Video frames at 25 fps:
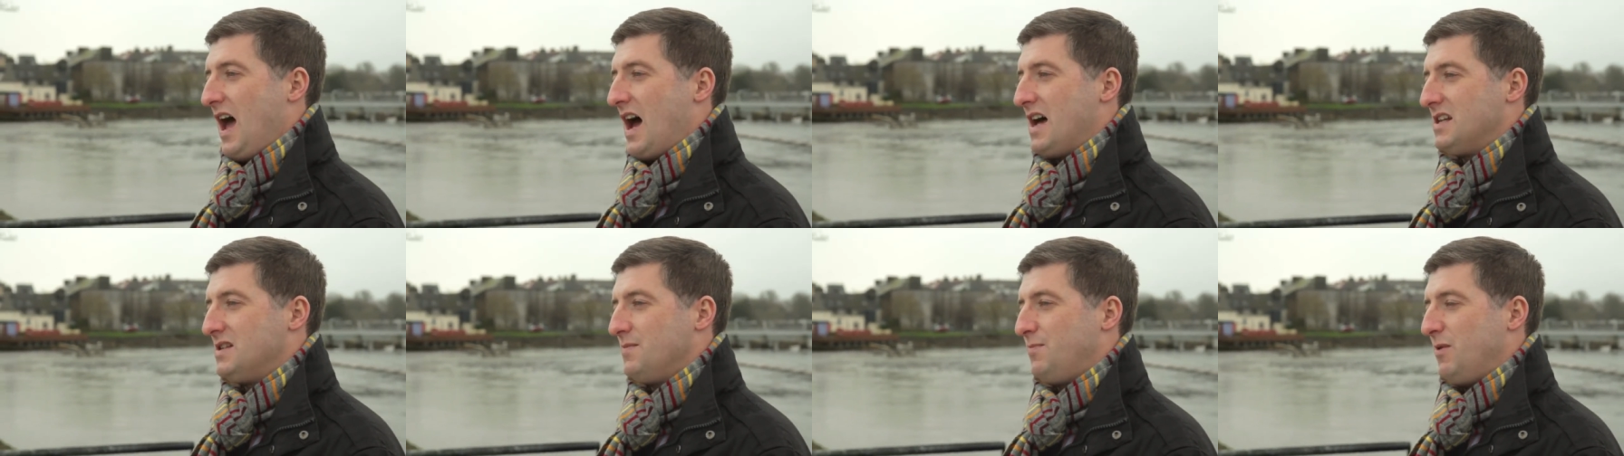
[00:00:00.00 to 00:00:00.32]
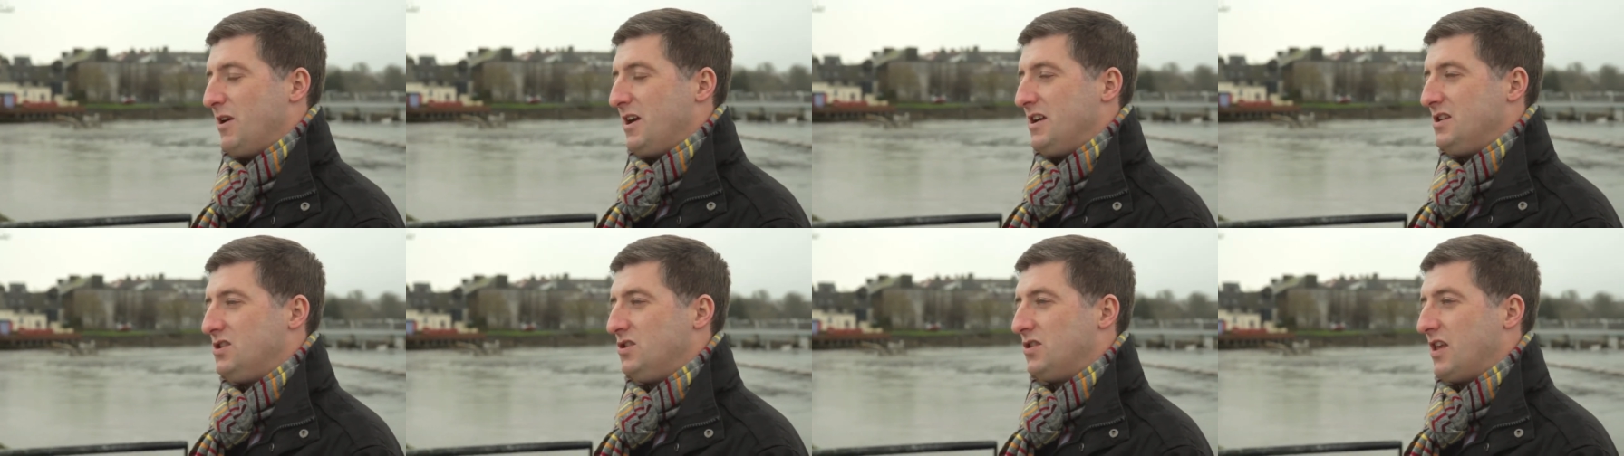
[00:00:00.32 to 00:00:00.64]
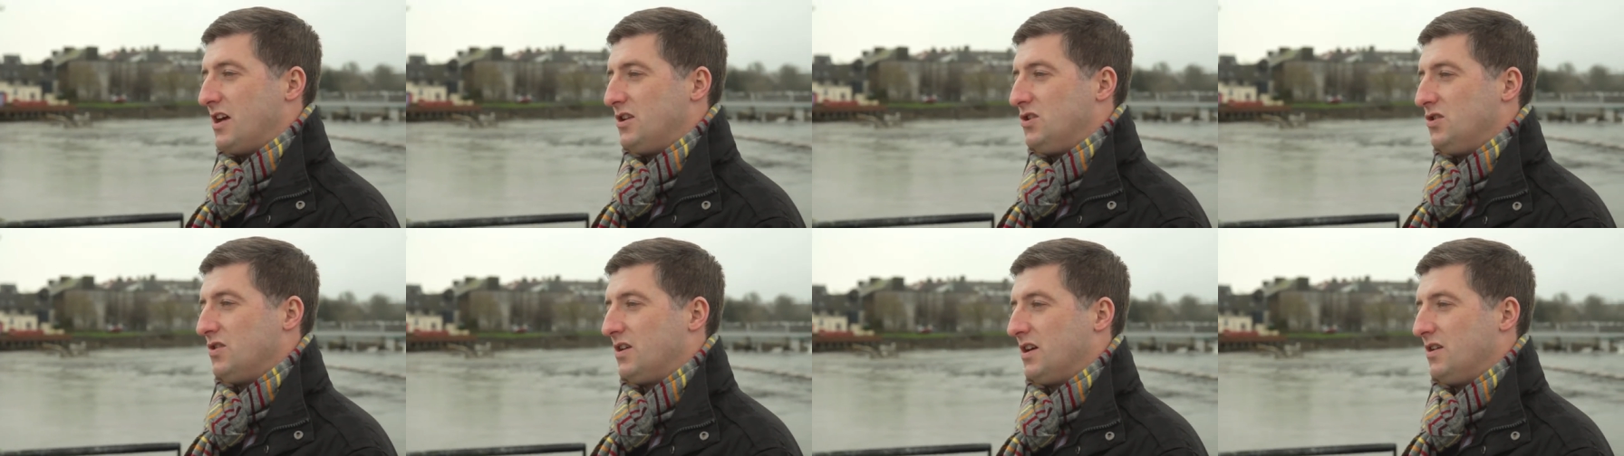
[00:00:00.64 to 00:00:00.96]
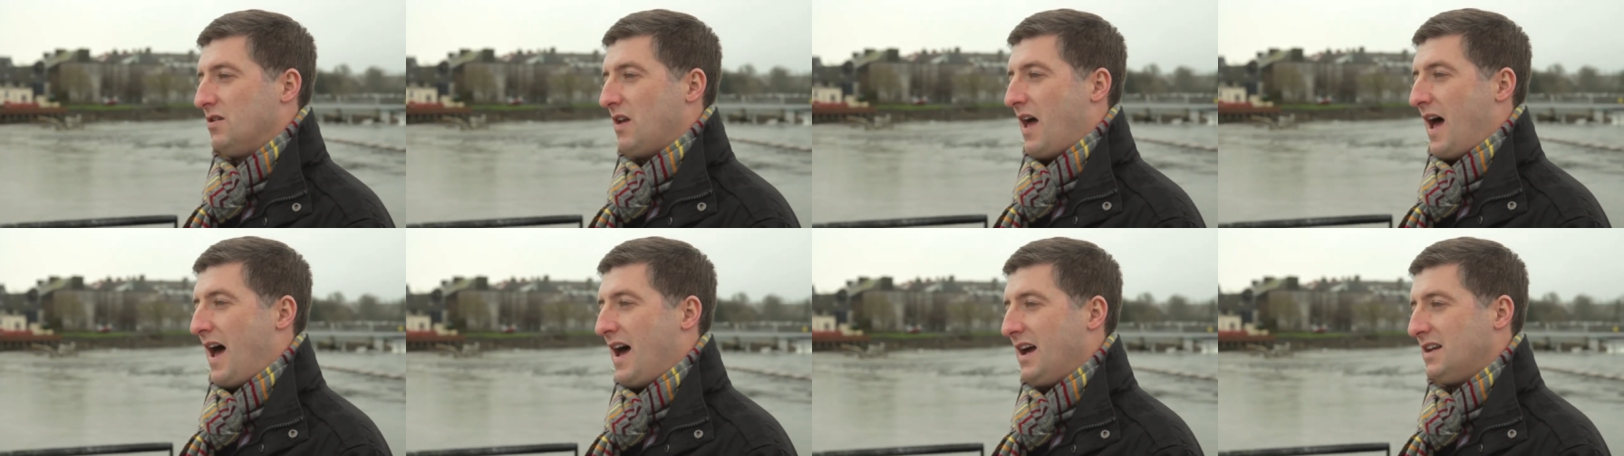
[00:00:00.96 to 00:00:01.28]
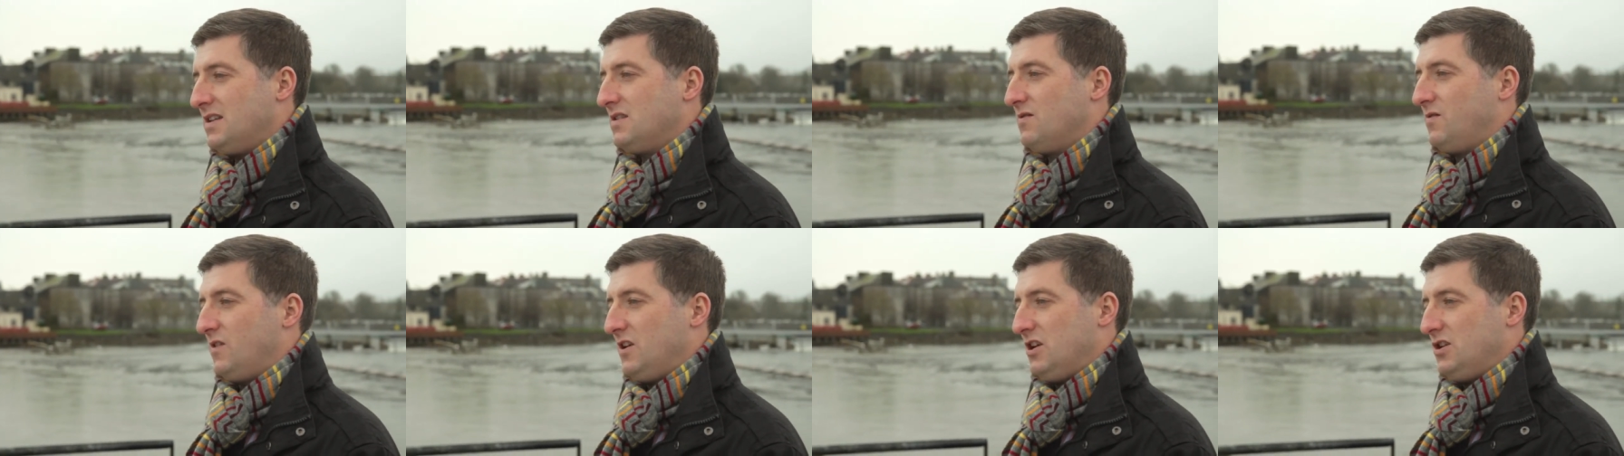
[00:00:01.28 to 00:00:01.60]
as a place that you can
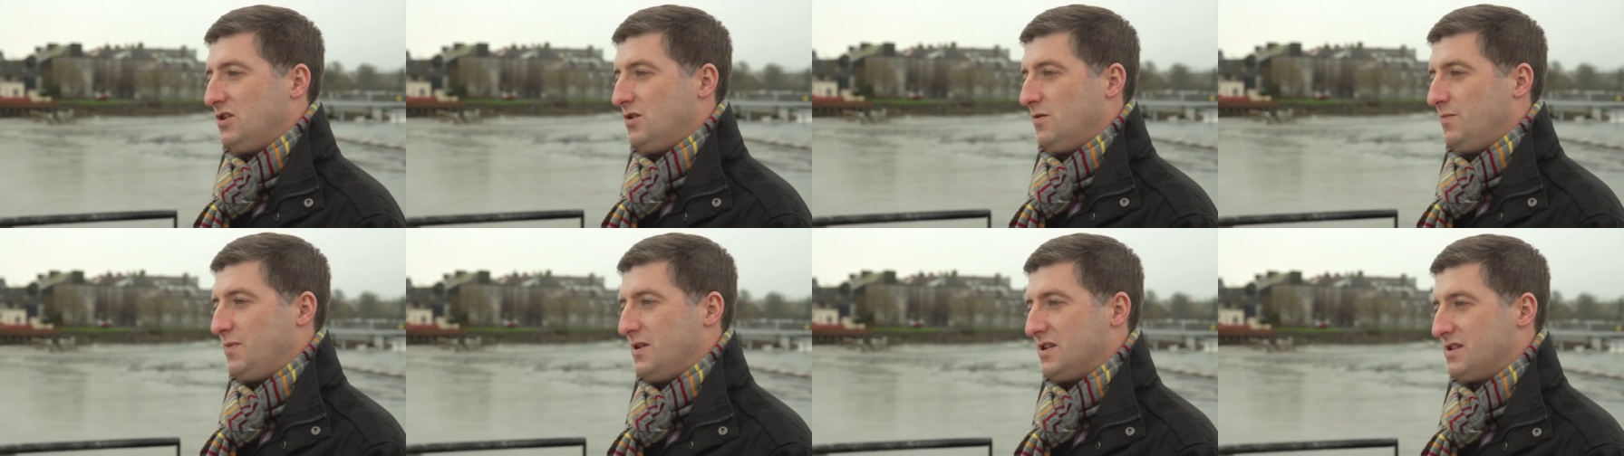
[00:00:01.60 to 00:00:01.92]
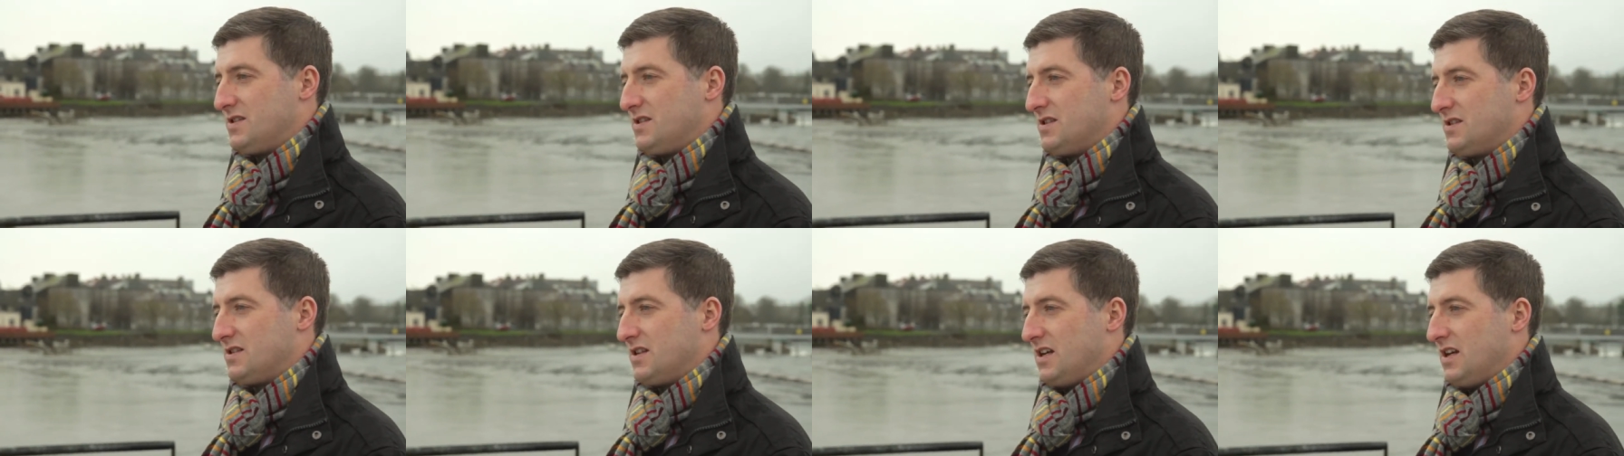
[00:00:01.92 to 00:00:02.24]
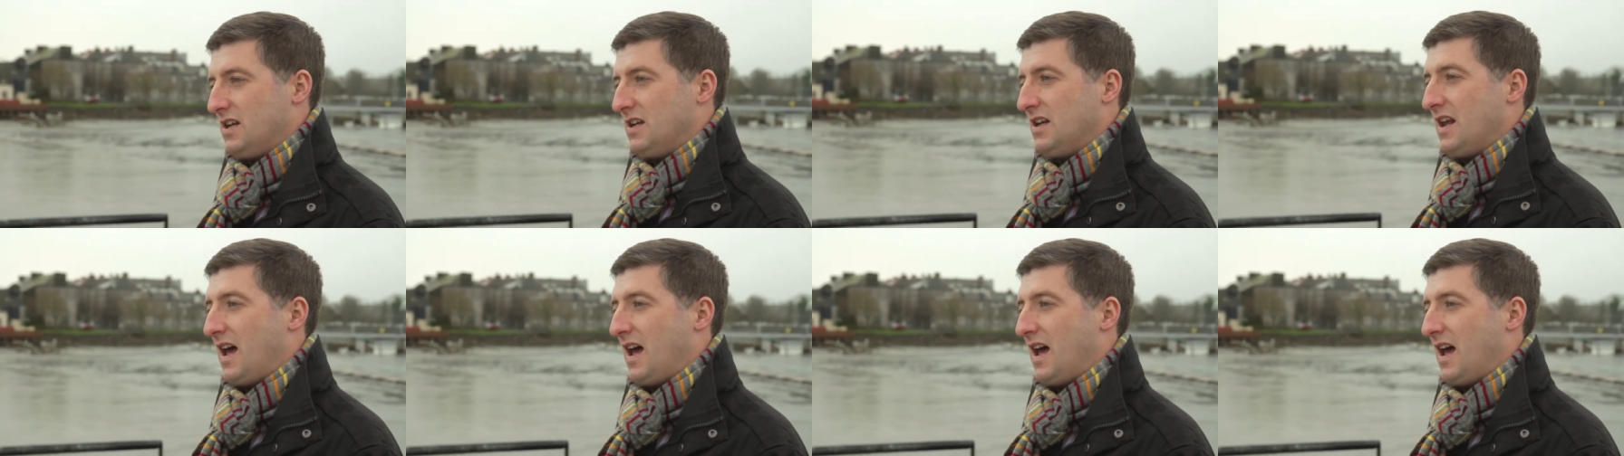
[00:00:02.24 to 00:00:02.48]
actively do business in